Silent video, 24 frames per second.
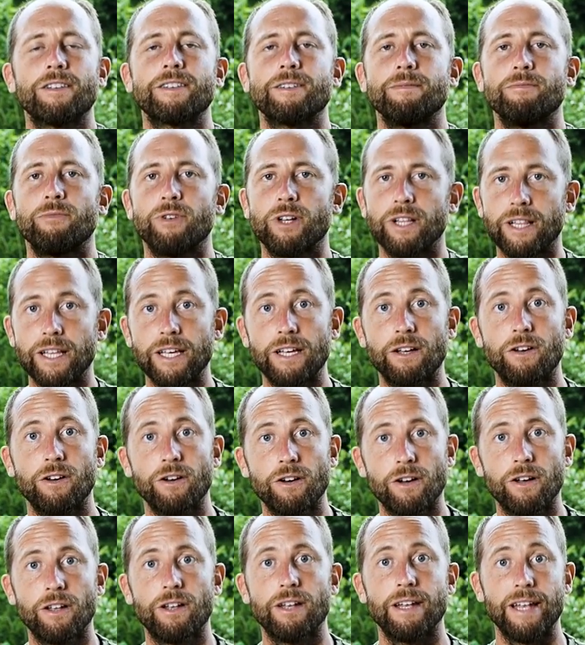some really
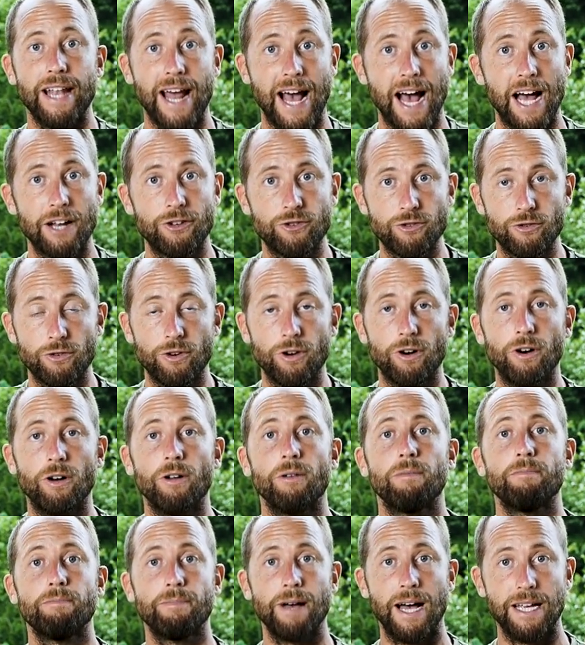good
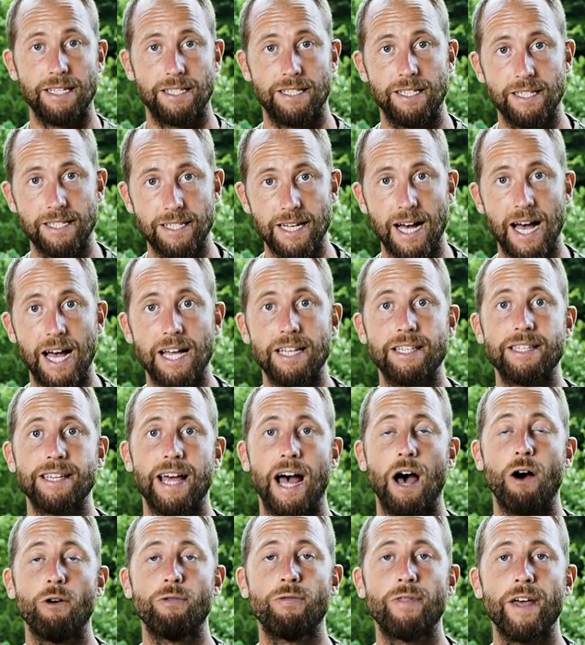natural pesticides
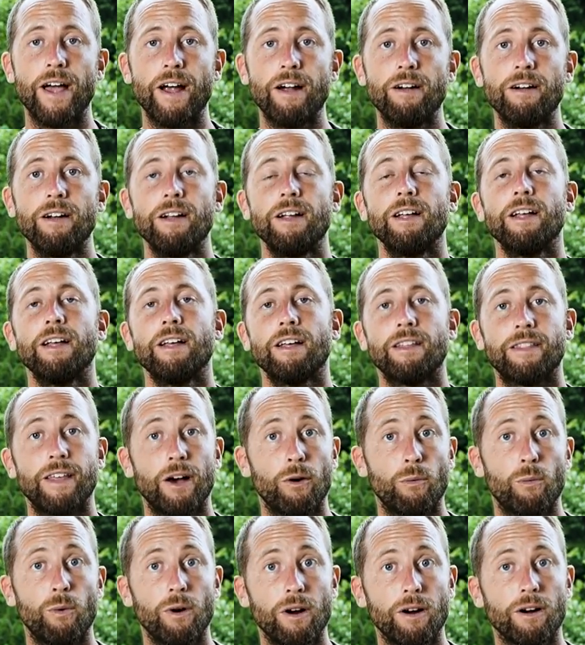out there
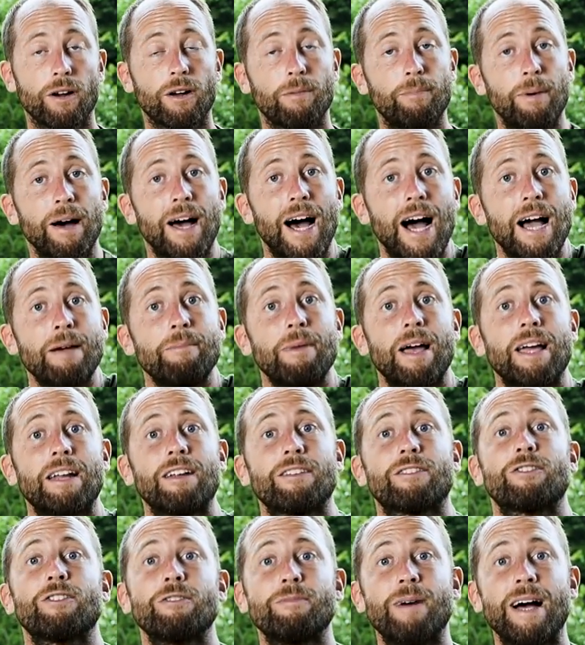that work, but I made
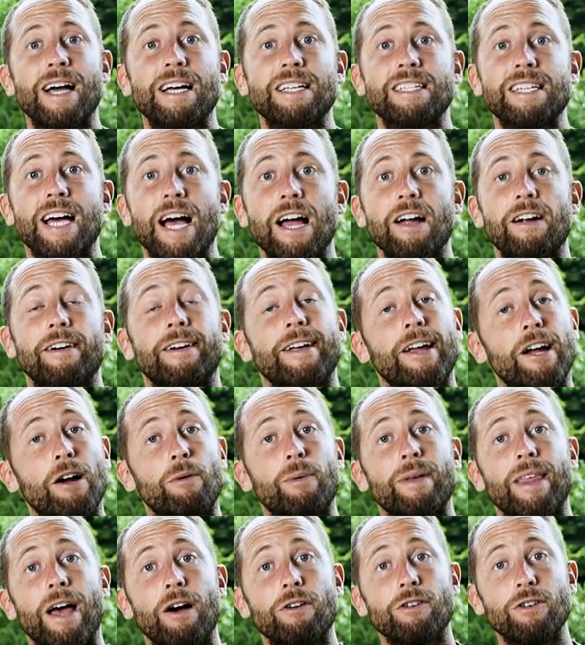it through my entire year
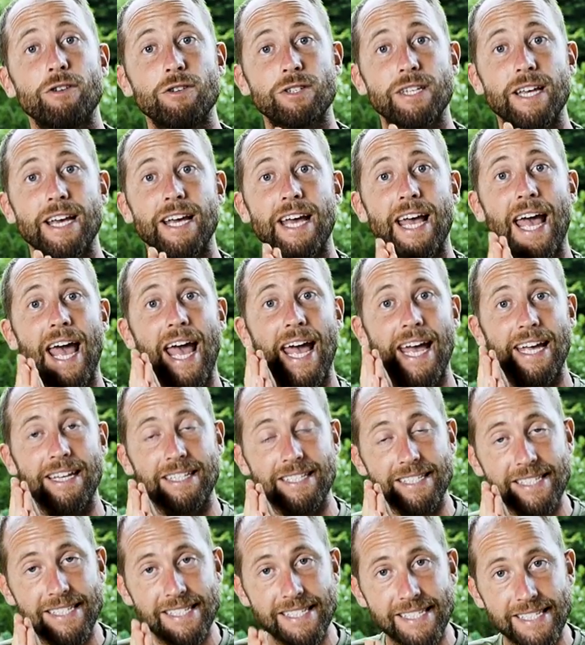without using a
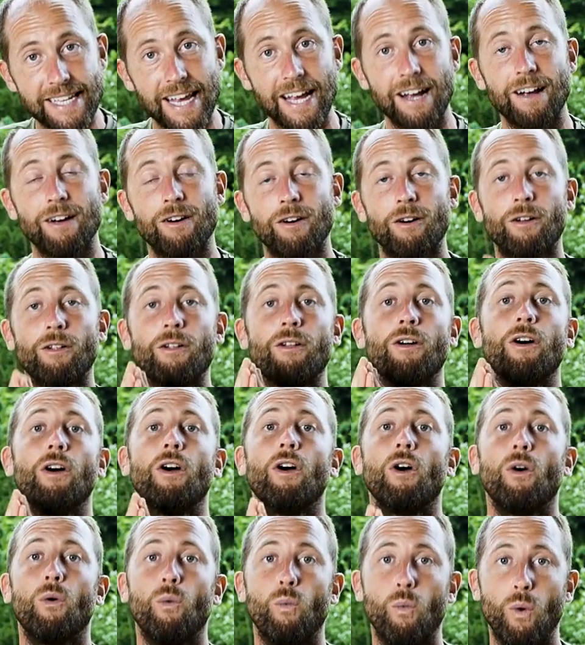single
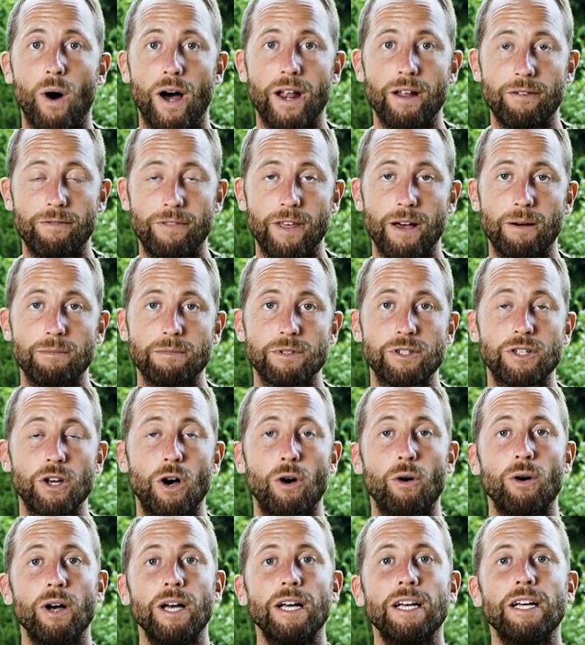one of them.
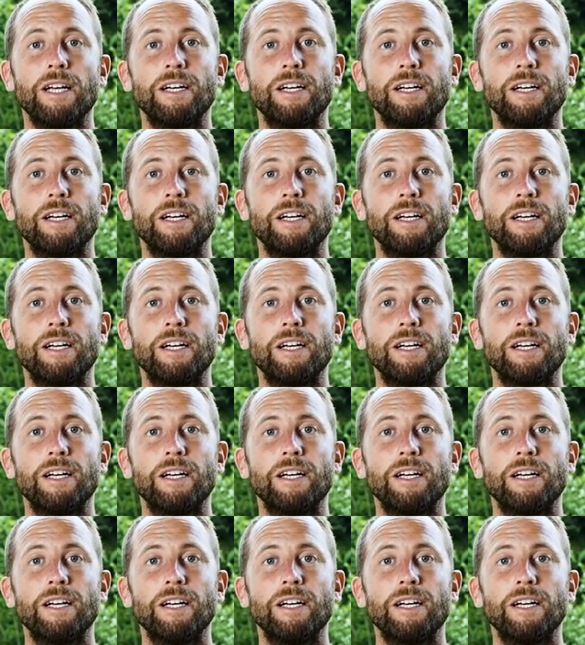So